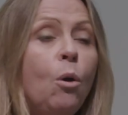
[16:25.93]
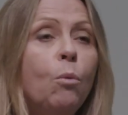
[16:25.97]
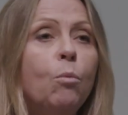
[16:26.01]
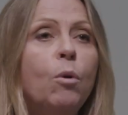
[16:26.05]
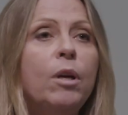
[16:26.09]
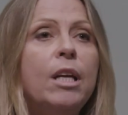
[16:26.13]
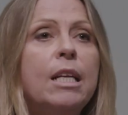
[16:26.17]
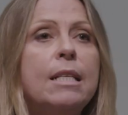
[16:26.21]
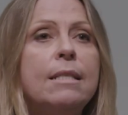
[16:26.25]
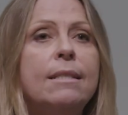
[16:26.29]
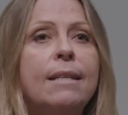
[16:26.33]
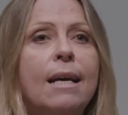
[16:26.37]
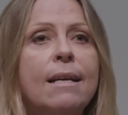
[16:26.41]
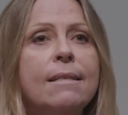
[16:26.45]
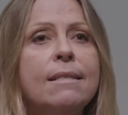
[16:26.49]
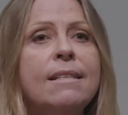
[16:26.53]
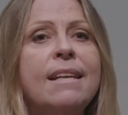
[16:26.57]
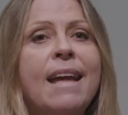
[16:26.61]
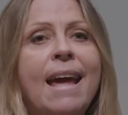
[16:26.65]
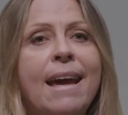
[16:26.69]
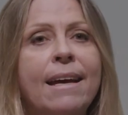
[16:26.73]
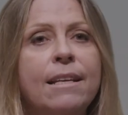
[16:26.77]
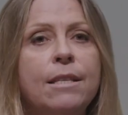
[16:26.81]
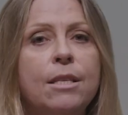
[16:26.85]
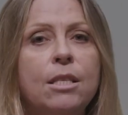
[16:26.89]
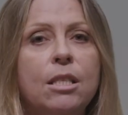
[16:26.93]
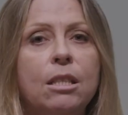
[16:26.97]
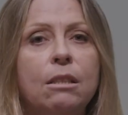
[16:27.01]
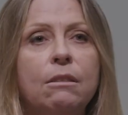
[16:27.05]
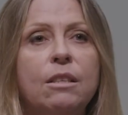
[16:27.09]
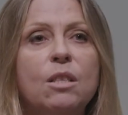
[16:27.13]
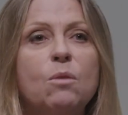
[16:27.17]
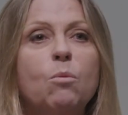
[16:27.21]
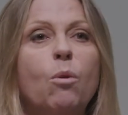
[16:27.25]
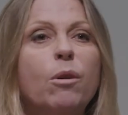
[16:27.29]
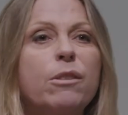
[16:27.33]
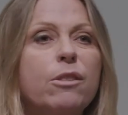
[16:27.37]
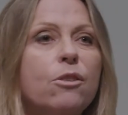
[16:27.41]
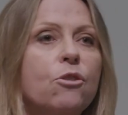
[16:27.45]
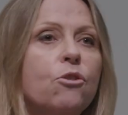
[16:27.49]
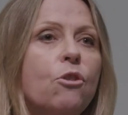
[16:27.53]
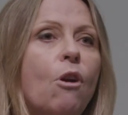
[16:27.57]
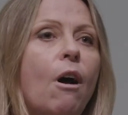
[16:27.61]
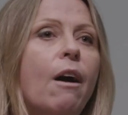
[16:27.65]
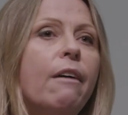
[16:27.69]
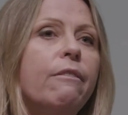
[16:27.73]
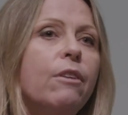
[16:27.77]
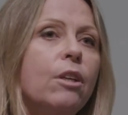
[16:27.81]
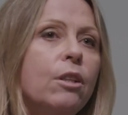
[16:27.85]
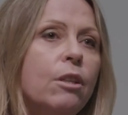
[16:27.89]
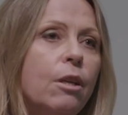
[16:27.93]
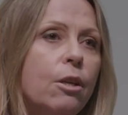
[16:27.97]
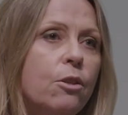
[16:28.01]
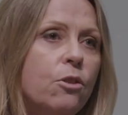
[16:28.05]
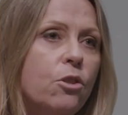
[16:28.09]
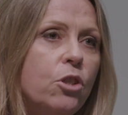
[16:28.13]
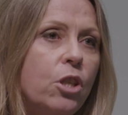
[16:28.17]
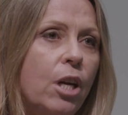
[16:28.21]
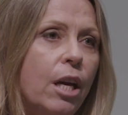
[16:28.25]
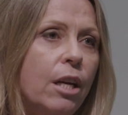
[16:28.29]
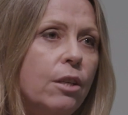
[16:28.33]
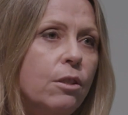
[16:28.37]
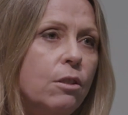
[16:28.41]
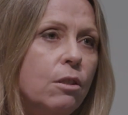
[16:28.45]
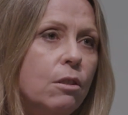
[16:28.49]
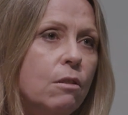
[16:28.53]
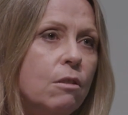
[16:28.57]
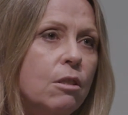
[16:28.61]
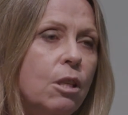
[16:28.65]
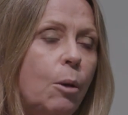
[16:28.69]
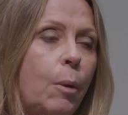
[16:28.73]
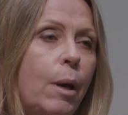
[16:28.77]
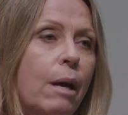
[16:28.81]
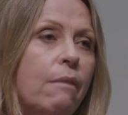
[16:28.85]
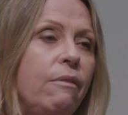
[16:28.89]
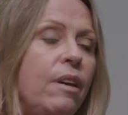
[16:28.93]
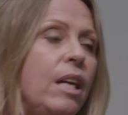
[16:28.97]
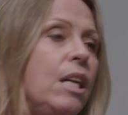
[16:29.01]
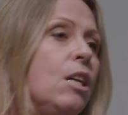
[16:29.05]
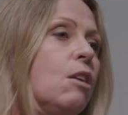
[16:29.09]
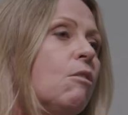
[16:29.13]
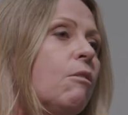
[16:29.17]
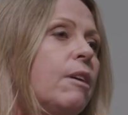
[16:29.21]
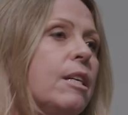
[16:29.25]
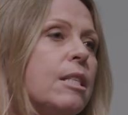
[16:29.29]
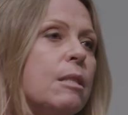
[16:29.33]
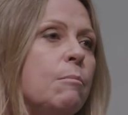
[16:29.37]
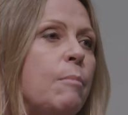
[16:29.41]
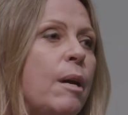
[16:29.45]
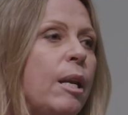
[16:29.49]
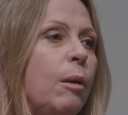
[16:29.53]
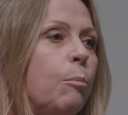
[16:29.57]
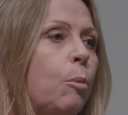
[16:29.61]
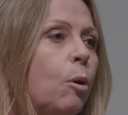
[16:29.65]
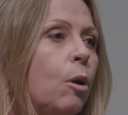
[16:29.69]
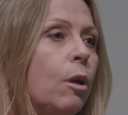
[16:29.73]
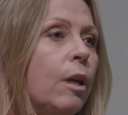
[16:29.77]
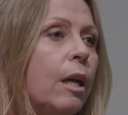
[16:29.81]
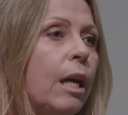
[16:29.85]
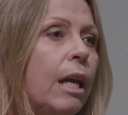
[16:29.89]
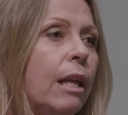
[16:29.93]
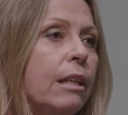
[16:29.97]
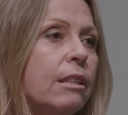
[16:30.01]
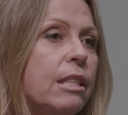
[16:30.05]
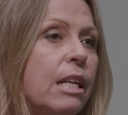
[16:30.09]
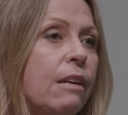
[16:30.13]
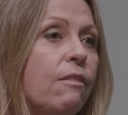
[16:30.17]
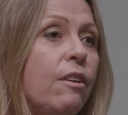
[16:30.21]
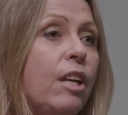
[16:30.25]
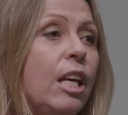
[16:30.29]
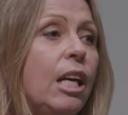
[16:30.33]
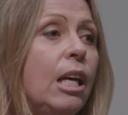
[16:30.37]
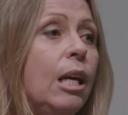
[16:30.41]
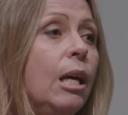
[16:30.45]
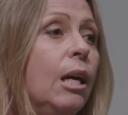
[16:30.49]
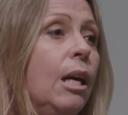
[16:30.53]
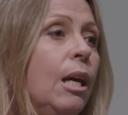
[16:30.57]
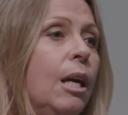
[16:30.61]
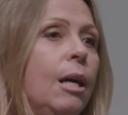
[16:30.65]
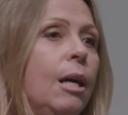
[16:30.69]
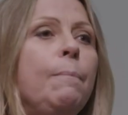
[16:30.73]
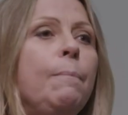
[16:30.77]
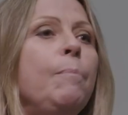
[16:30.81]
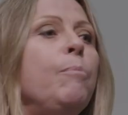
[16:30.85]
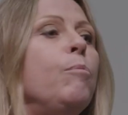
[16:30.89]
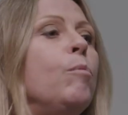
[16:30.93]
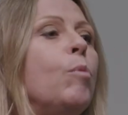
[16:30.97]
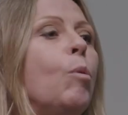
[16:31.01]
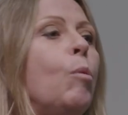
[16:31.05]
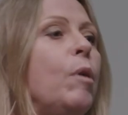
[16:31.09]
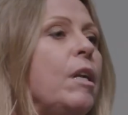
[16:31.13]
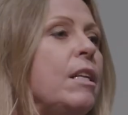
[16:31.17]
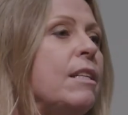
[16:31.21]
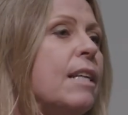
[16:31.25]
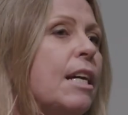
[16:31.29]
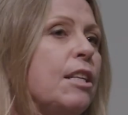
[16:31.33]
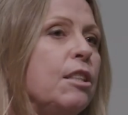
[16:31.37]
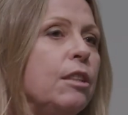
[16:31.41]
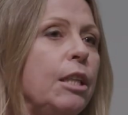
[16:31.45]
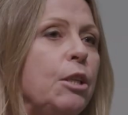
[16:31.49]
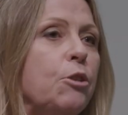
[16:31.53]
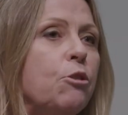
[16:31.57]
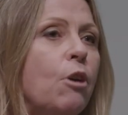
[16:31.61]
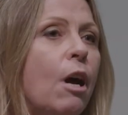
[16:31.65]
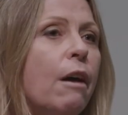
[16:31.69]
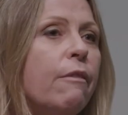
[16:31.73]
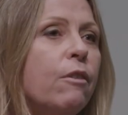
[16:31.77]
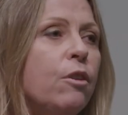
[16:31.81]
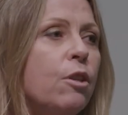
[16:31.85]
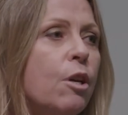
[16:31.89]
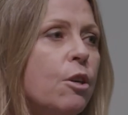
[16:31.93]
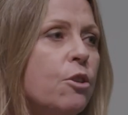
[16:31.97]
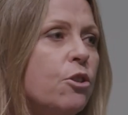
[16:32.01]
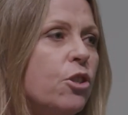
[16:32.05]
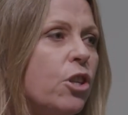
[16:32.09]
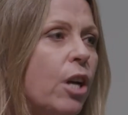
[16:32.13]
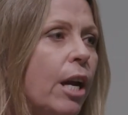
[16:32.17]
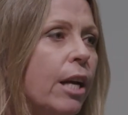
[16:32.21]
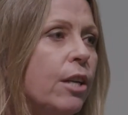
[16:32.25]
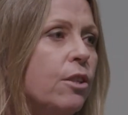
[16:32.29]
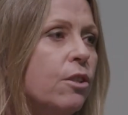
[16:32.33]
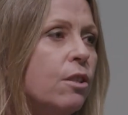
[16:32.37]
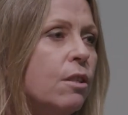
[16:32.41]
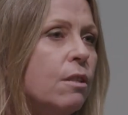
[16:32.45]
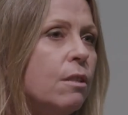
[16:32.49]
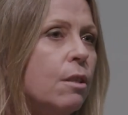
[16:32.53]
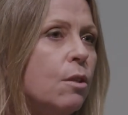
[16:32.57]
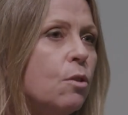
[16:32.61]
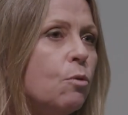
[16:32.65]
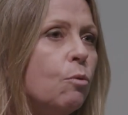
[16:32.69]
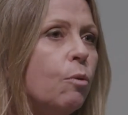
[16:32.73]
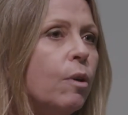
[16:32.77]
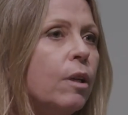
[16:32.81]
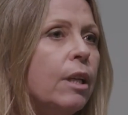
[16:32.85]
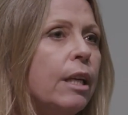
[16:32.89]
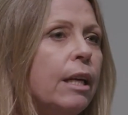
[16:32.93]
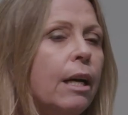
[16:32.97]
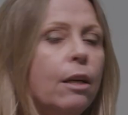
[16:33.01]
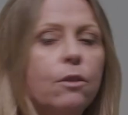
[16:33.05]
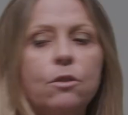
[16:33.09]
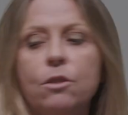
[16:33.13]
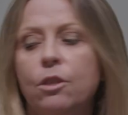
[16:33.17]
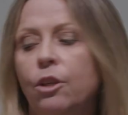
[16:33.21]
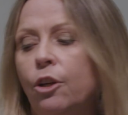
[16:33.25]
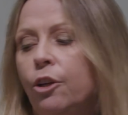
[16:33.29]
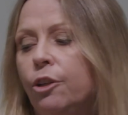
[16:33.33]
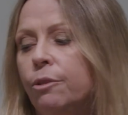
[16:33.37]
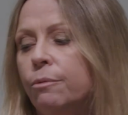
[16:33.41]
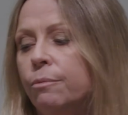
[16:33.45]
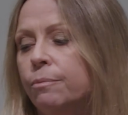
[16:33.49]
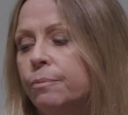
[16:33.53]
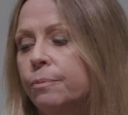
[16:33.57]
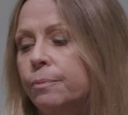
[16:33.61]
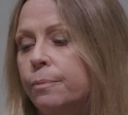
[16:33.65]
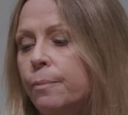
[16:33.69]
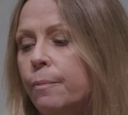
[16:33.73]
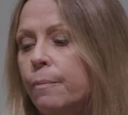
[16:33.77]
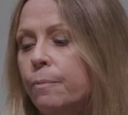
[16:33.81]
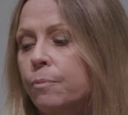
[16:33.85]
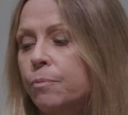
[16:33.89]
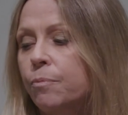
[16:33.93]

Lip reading: What it doesn't answer is what's driving those changes. So we have increased metabolic activity, but what is actually driving those changes is really uncertain.